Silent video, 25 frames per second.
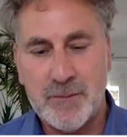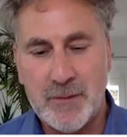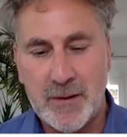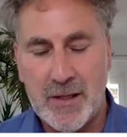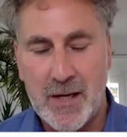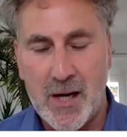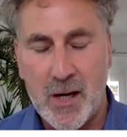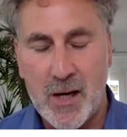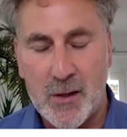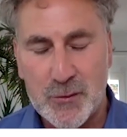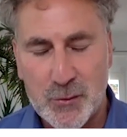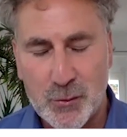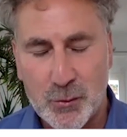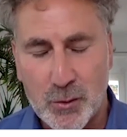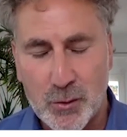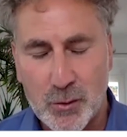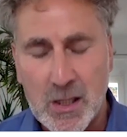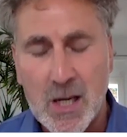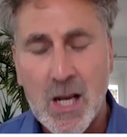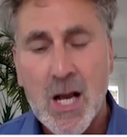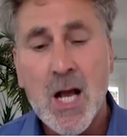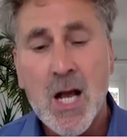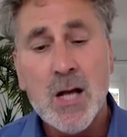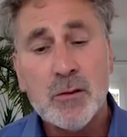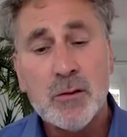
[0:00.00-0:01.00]
video talk.
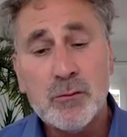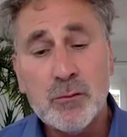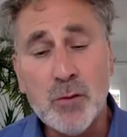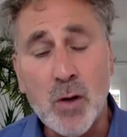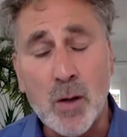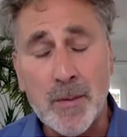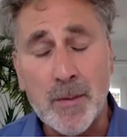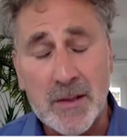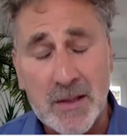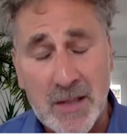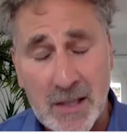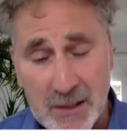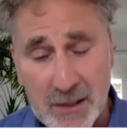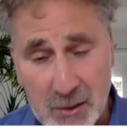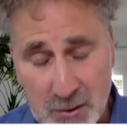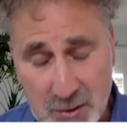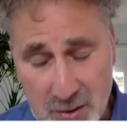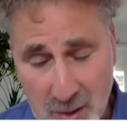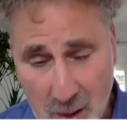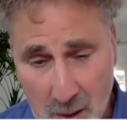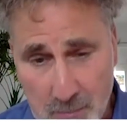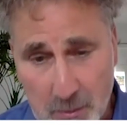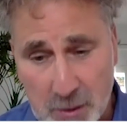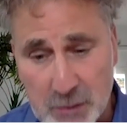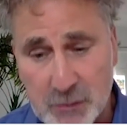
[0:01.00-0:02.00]
Robert, thank you
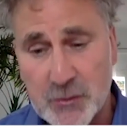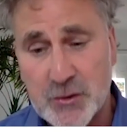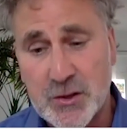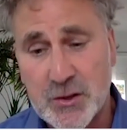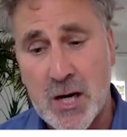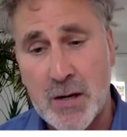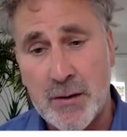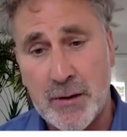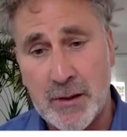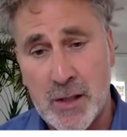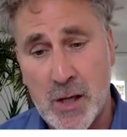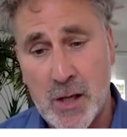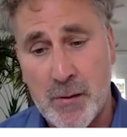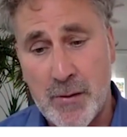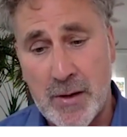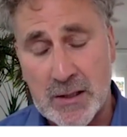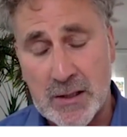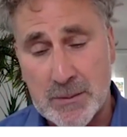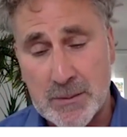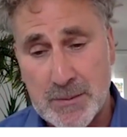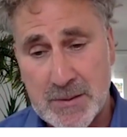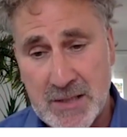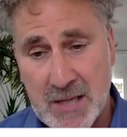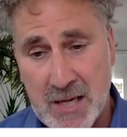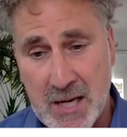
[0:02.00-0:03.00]
so much for sharing your
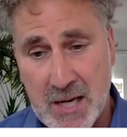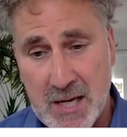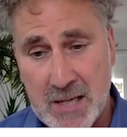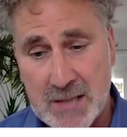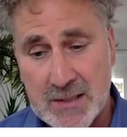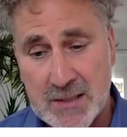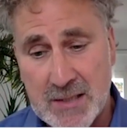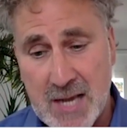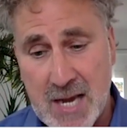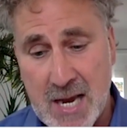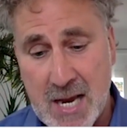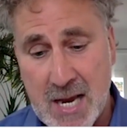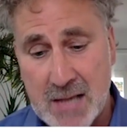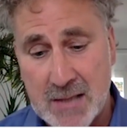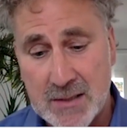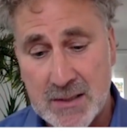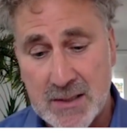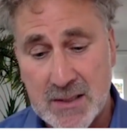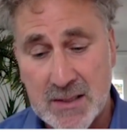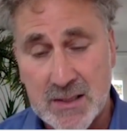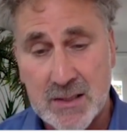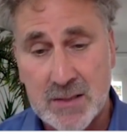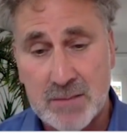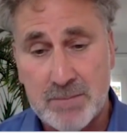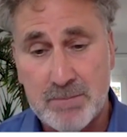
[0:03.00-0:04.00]
expertise and
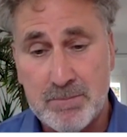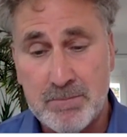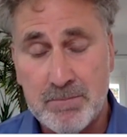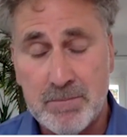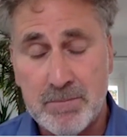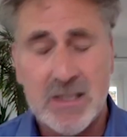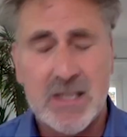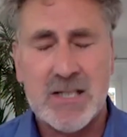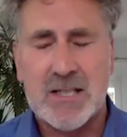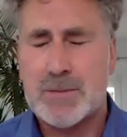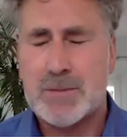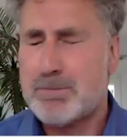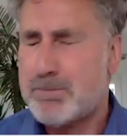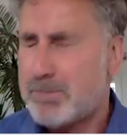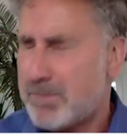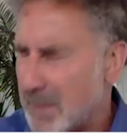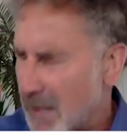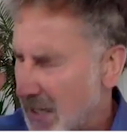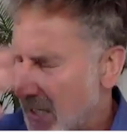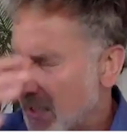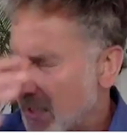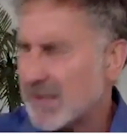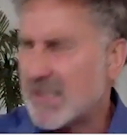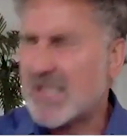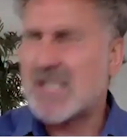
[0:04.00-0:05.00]

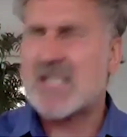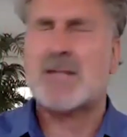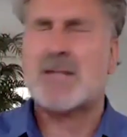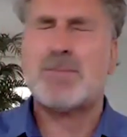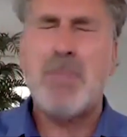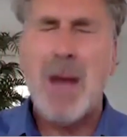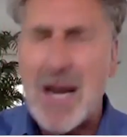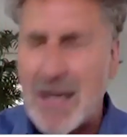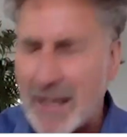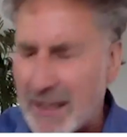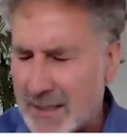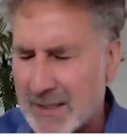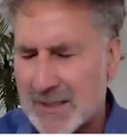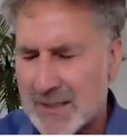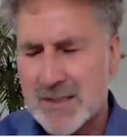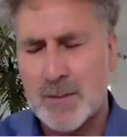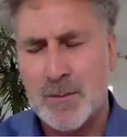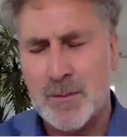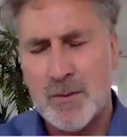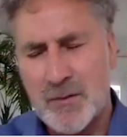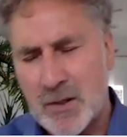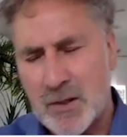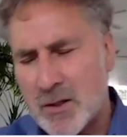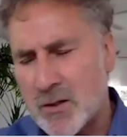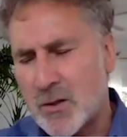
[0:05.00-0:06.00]
dispelling some
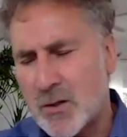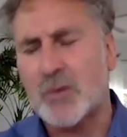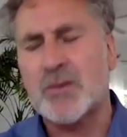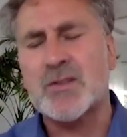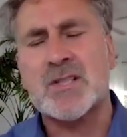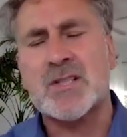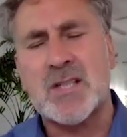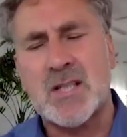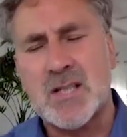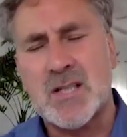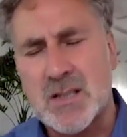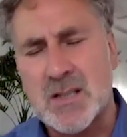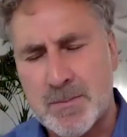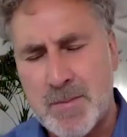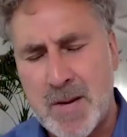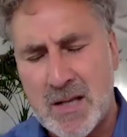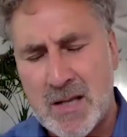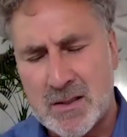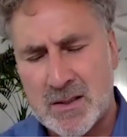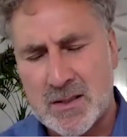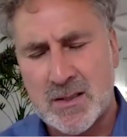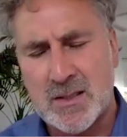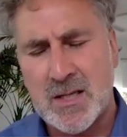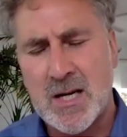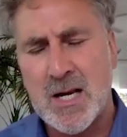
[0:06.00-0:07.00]
of the nonsense
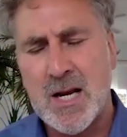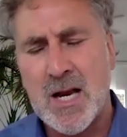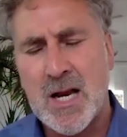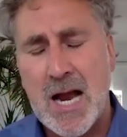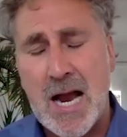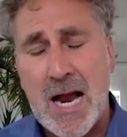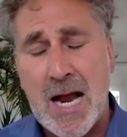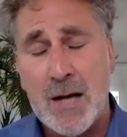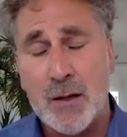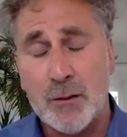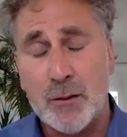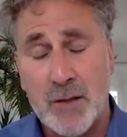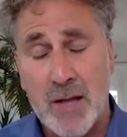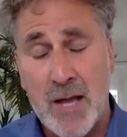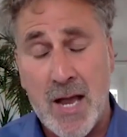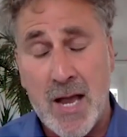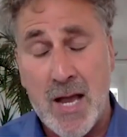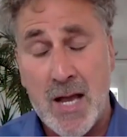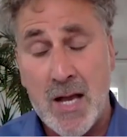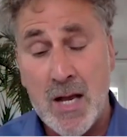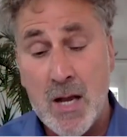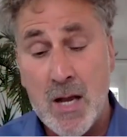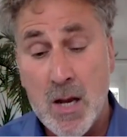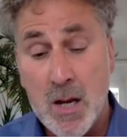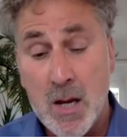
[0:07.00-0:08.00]
myths out
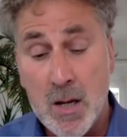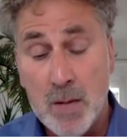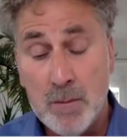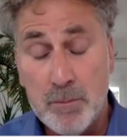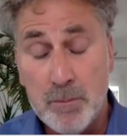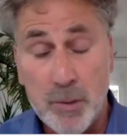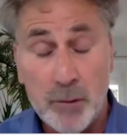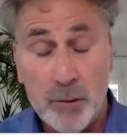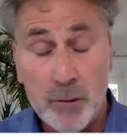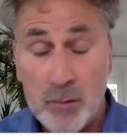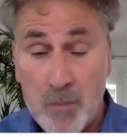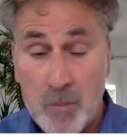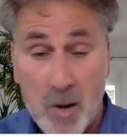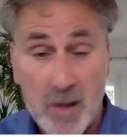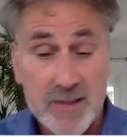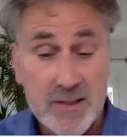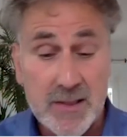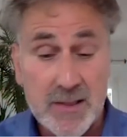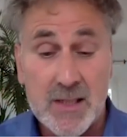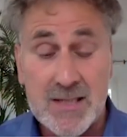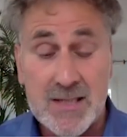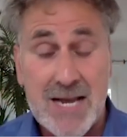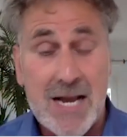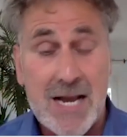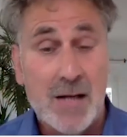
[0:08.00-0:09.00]
there, but
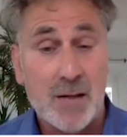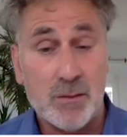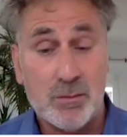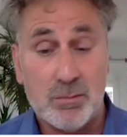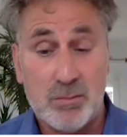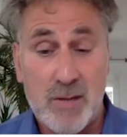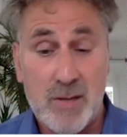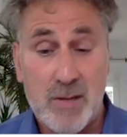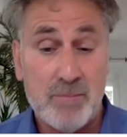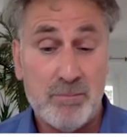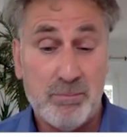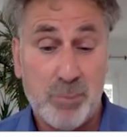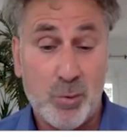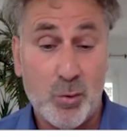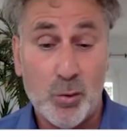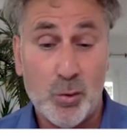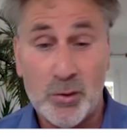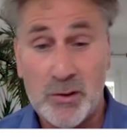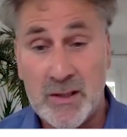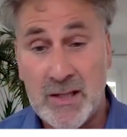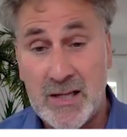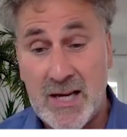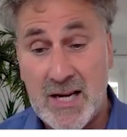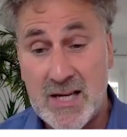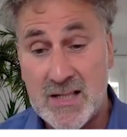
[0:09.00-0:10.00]
reminding us how
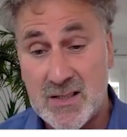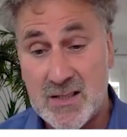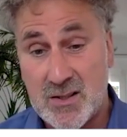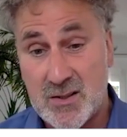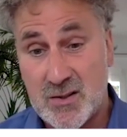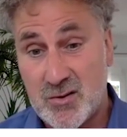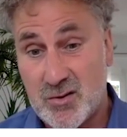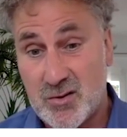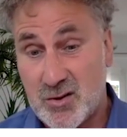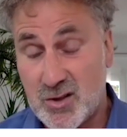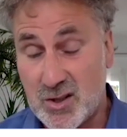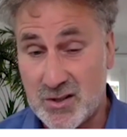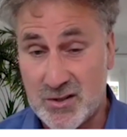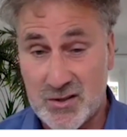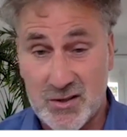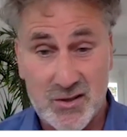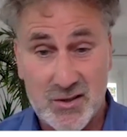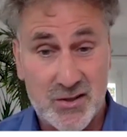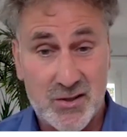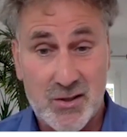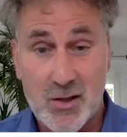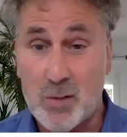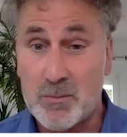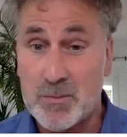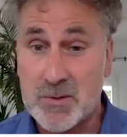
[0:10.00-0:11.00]
important it is just to
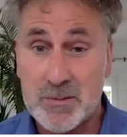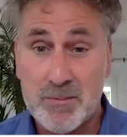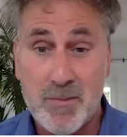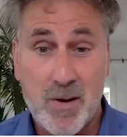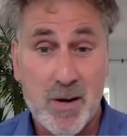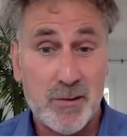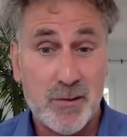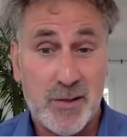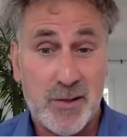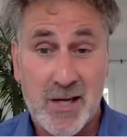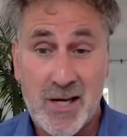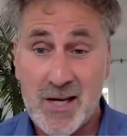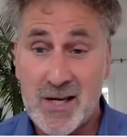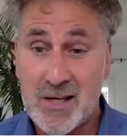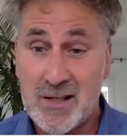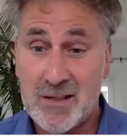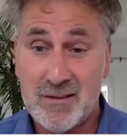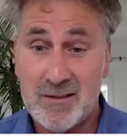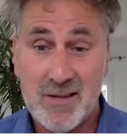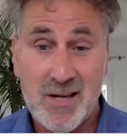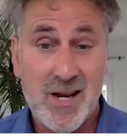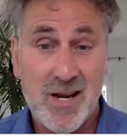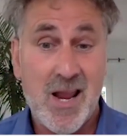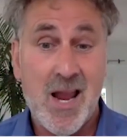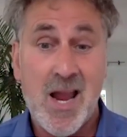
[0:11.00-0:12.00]
stop smoking
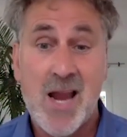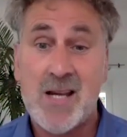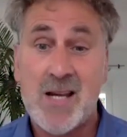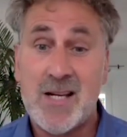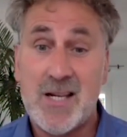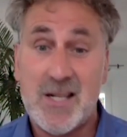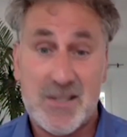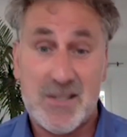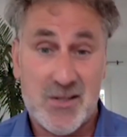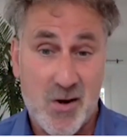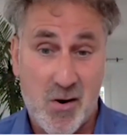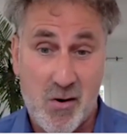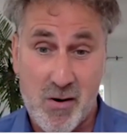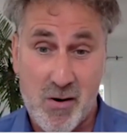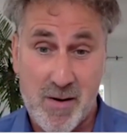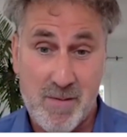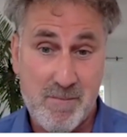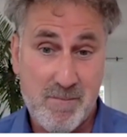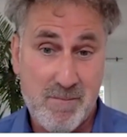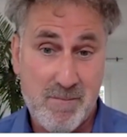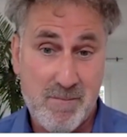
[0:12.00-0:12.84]
at any time.